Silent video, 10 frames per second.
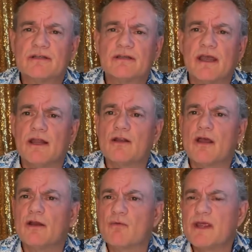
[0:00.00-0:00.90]
and
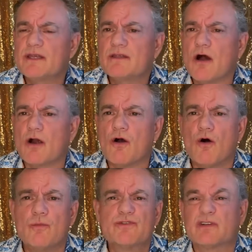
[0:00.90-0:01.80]
our
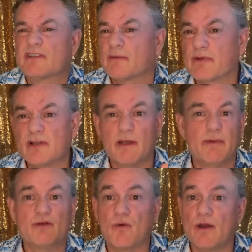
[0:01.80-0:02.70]
homes are typically
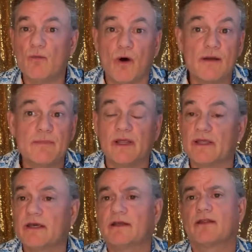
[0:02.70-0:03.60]
between 1
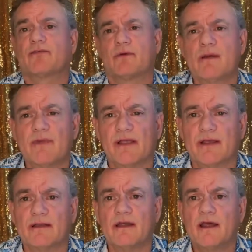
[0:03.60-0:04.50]
million and 3
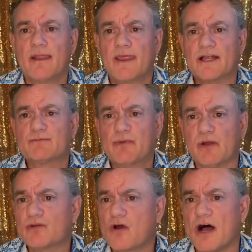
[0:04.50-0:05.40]
million. That's
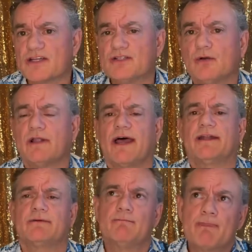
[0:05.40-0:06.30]
build cost, no land.
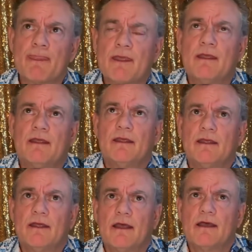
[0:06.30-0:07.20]

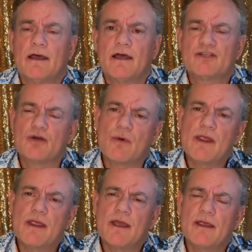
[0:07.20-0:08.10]
So
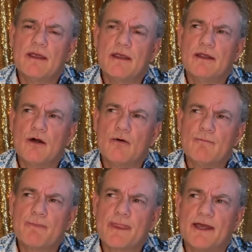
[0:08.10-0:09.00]

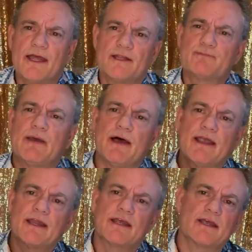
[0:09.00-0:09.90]
I
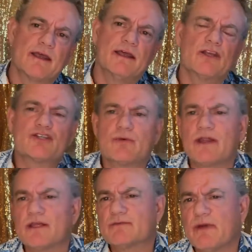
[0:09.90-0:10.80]
can illustrate
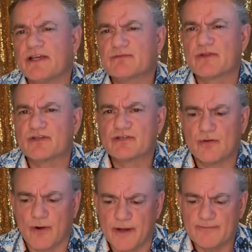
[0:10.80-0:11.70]
this best with a
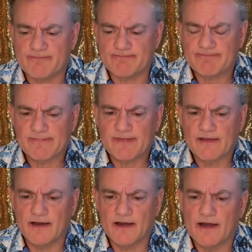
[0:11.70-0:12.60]
story.
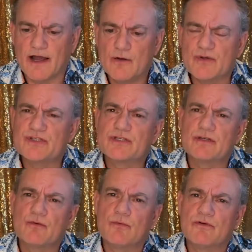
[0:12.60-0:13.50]
I was
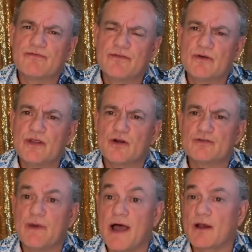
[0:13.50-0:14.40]
a few years
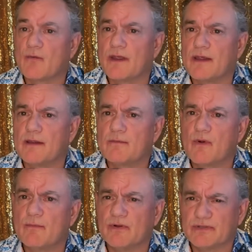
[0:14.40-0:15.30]
back.
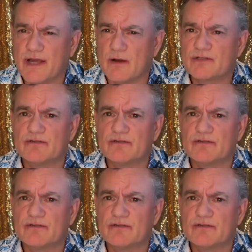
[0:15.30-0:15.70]
We built a house in